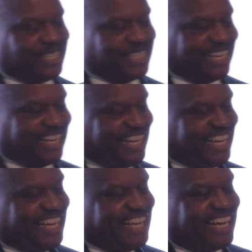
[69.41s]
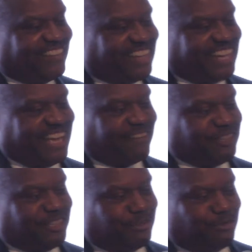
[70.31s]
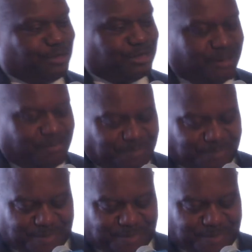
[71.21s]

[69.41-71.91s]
today, I'm gonna have to give you some